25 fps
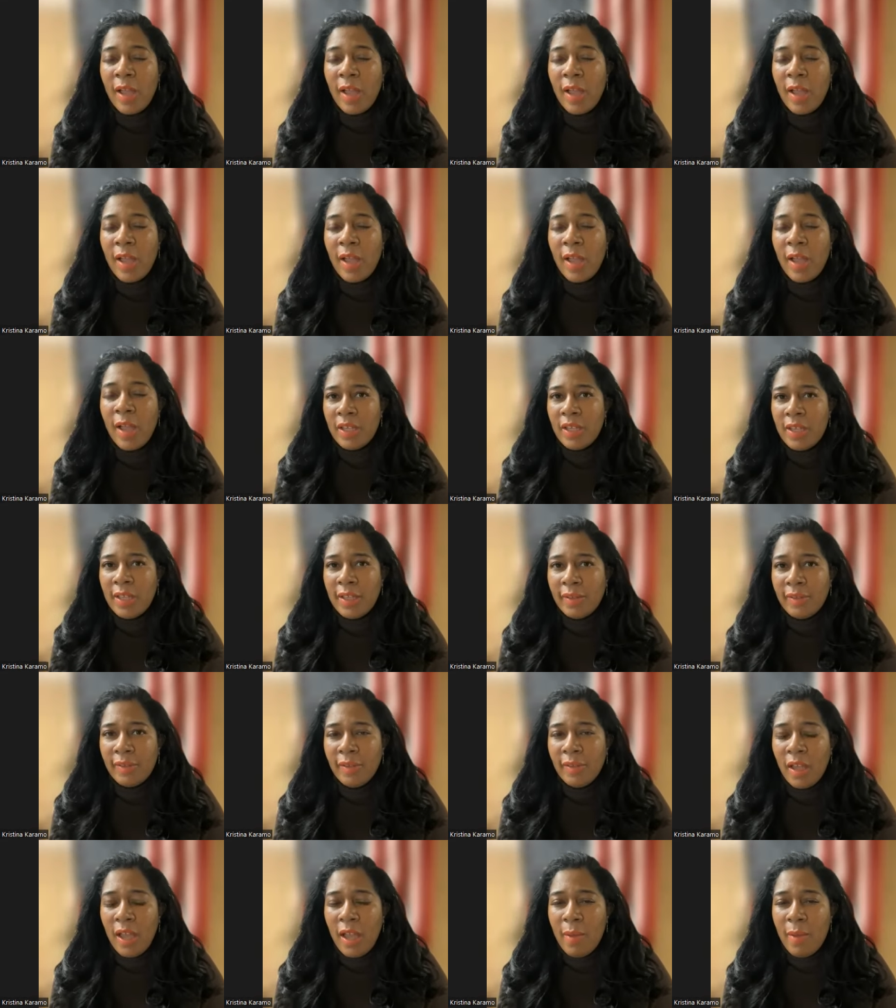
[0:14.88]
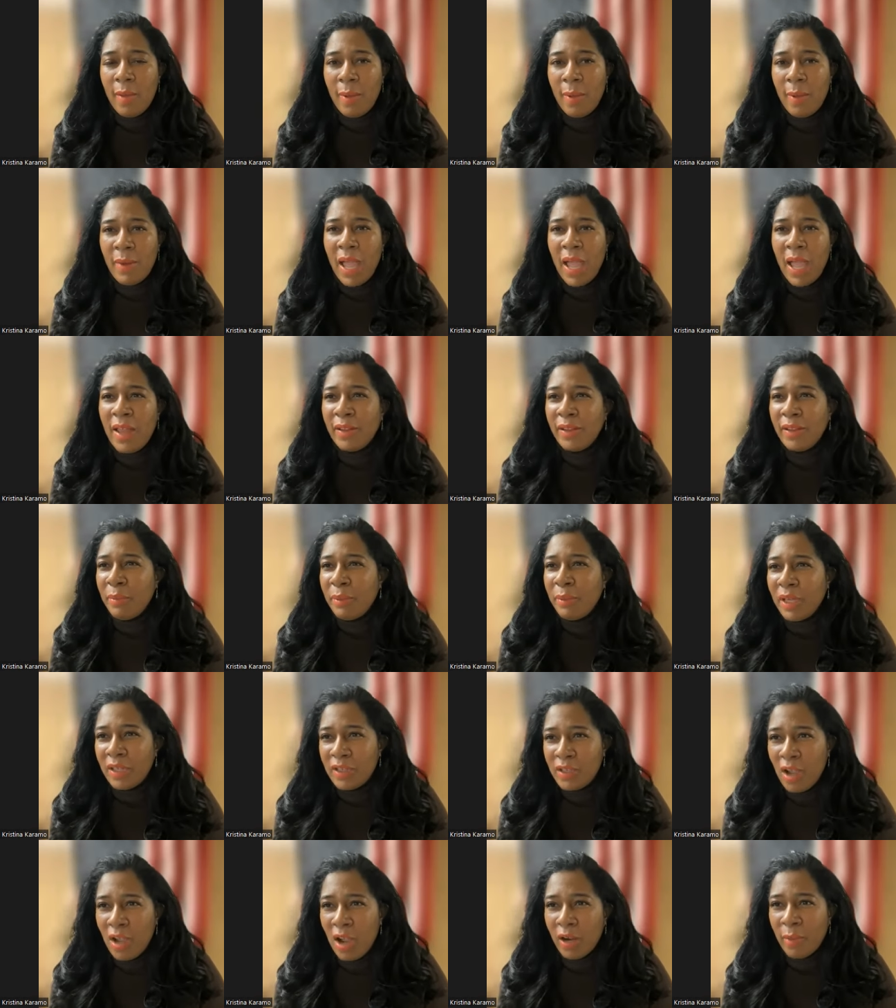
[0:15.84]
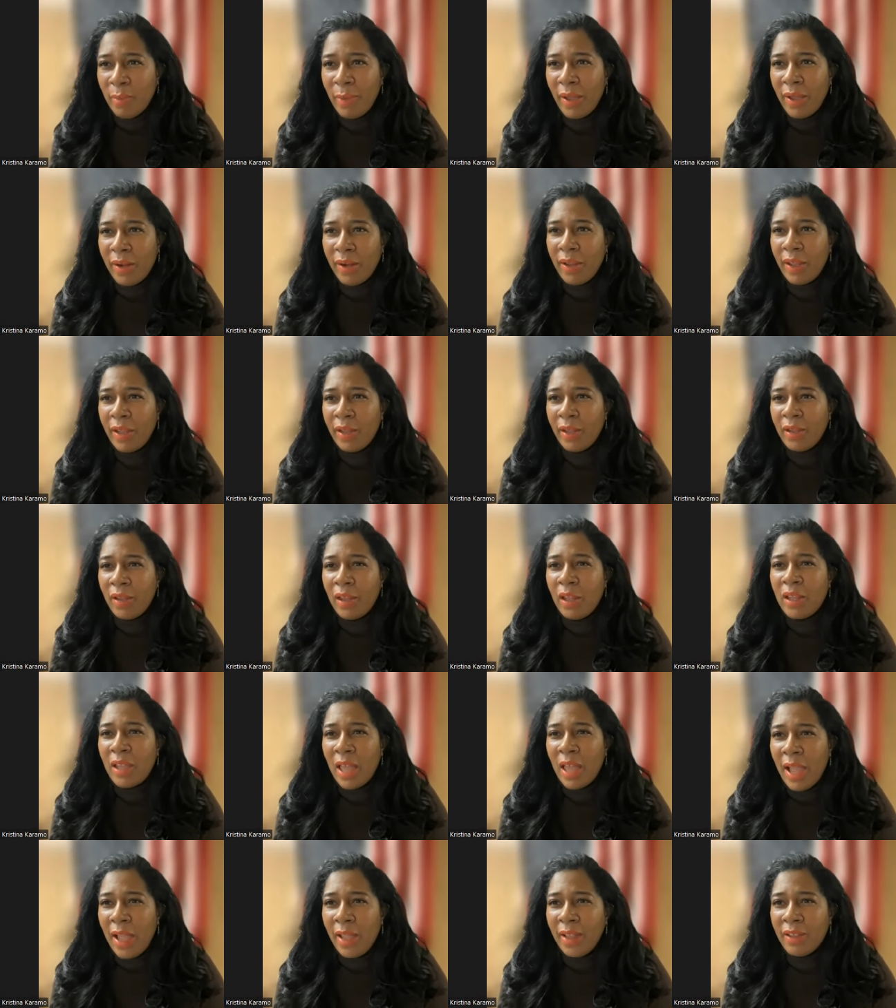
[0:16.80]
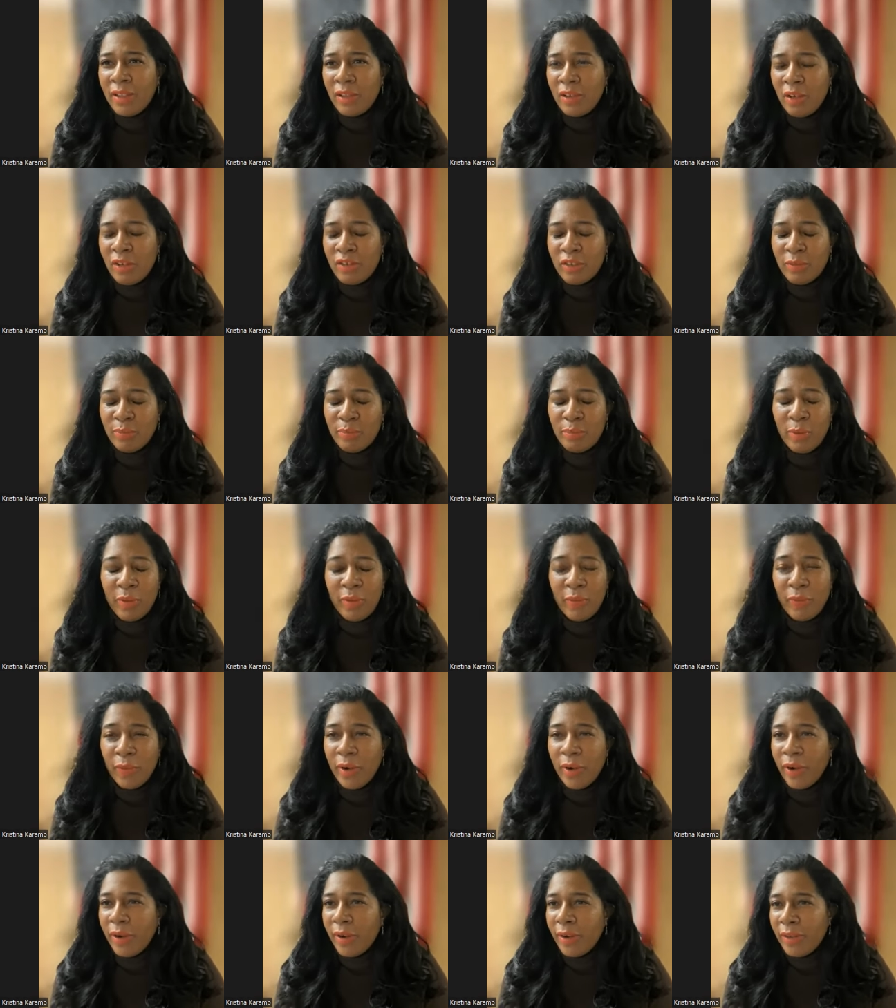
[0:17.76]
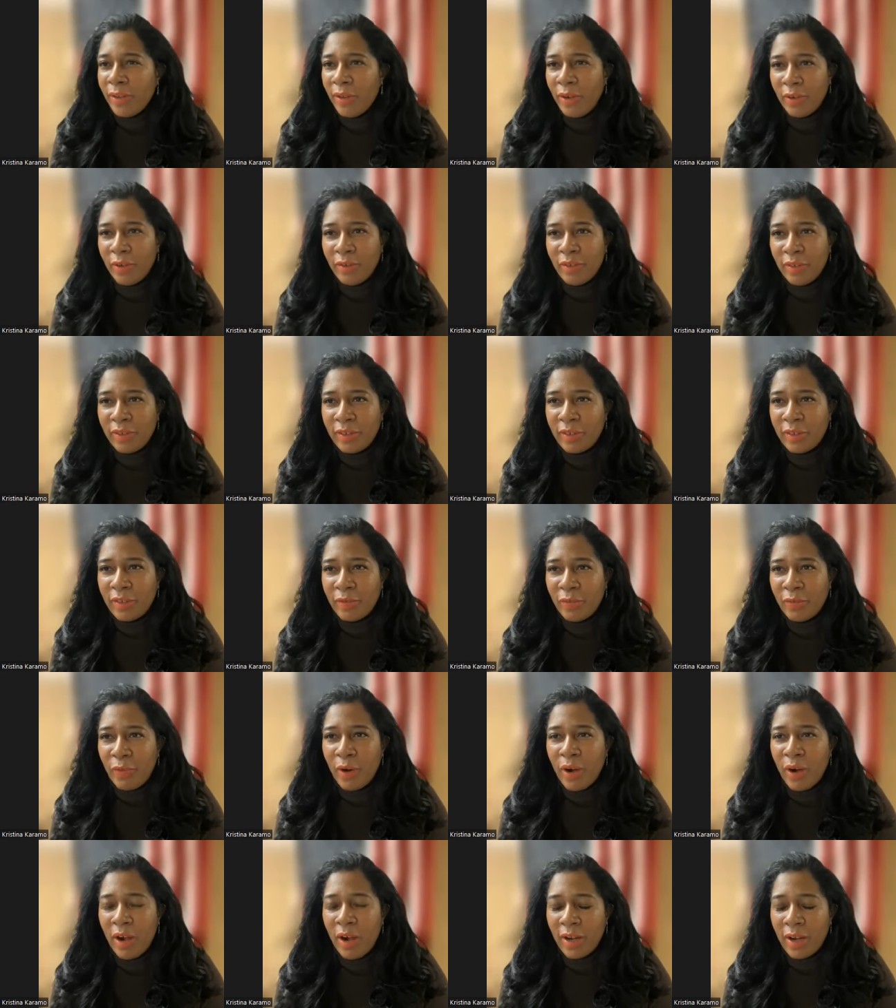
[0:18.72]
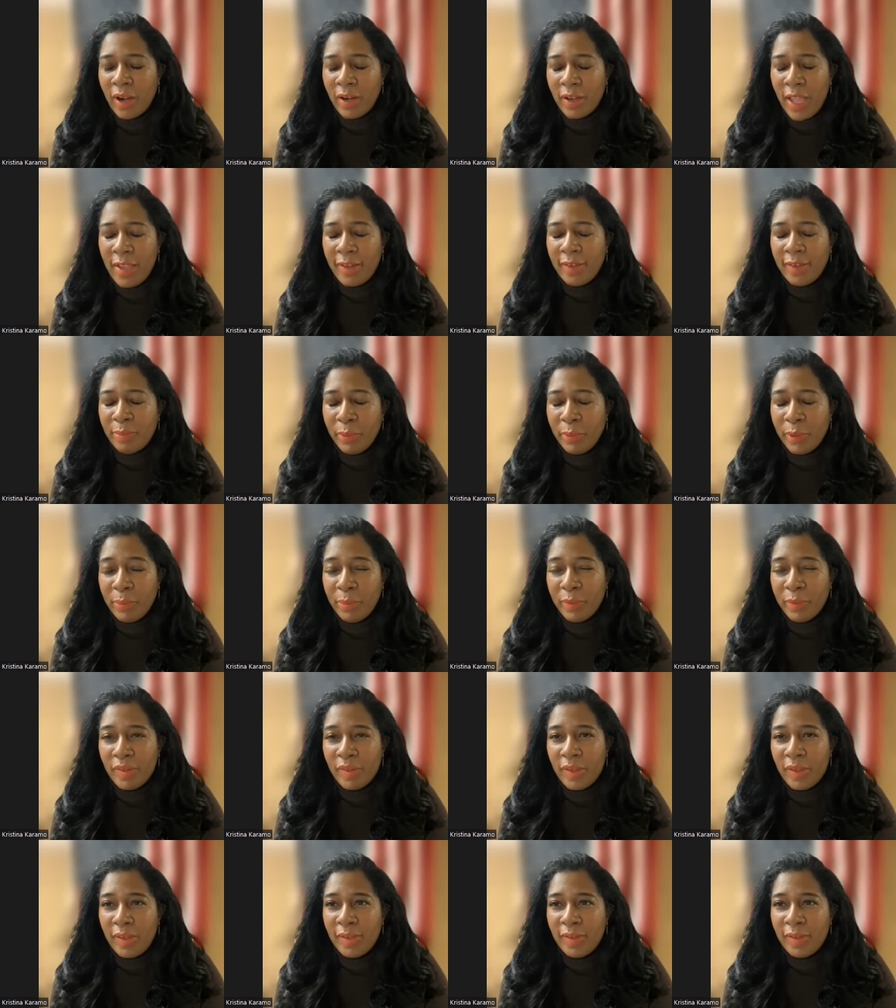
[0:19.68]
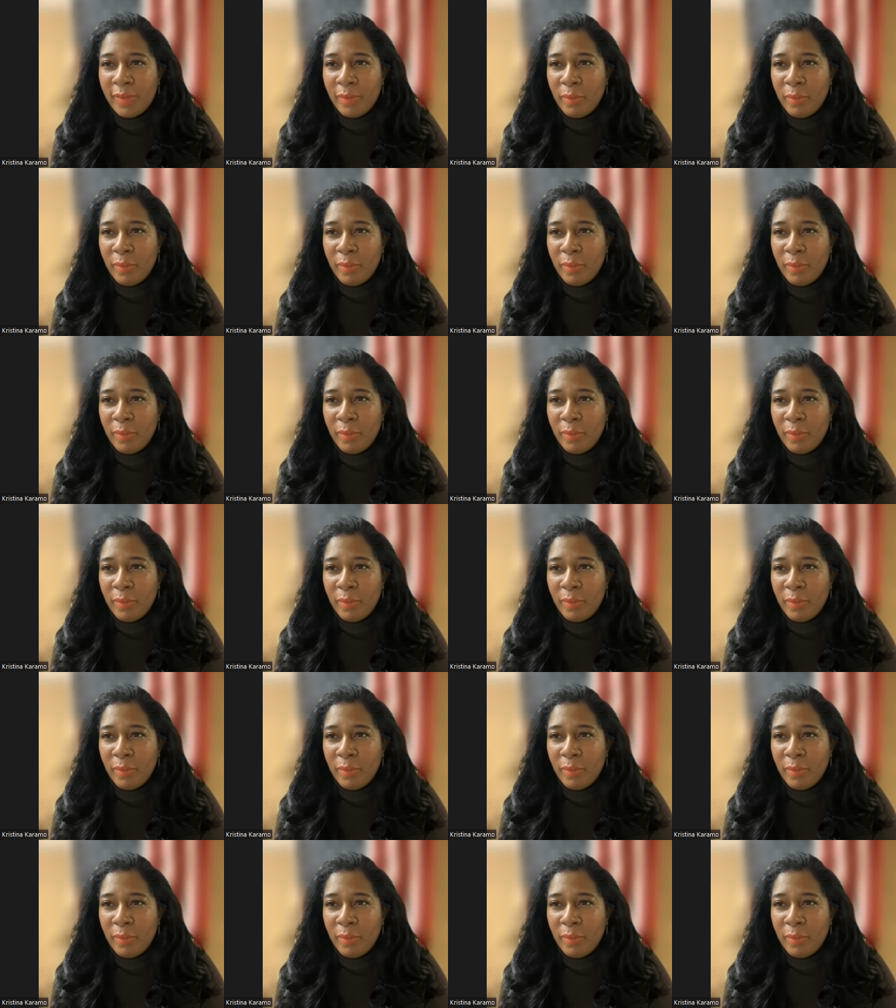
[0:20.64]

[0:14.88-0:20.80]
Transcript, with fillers: of things. Um, I'm not at liberty to talk about it a, a lot, you know, just for, for you know, just for our, our case purposes.